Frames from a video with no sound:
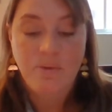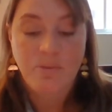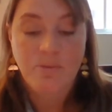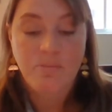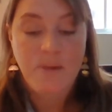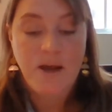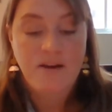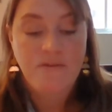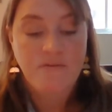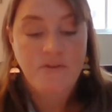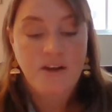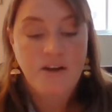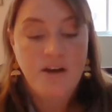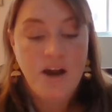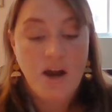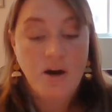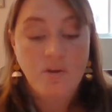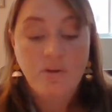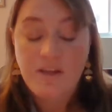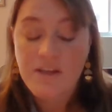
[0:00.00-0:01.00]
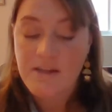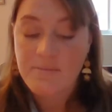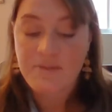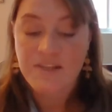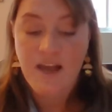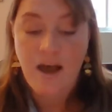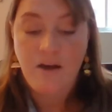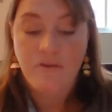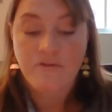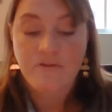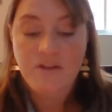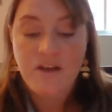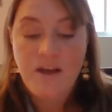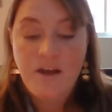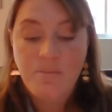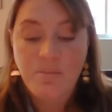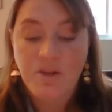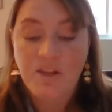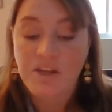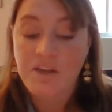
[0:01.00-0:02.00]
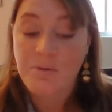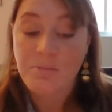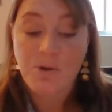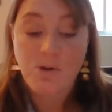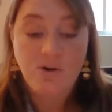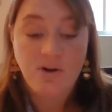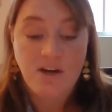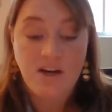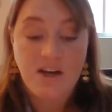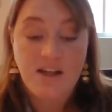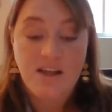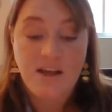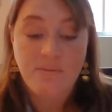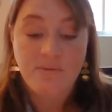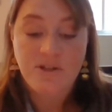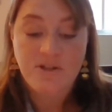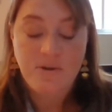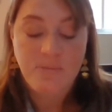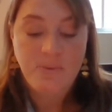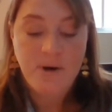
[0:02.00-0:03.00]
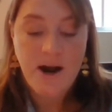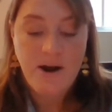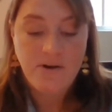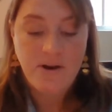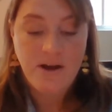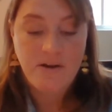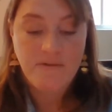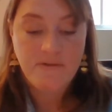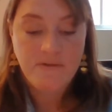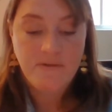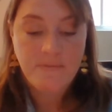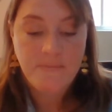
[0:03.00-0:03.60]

would benefit not only themselves, but the community they were so proud of.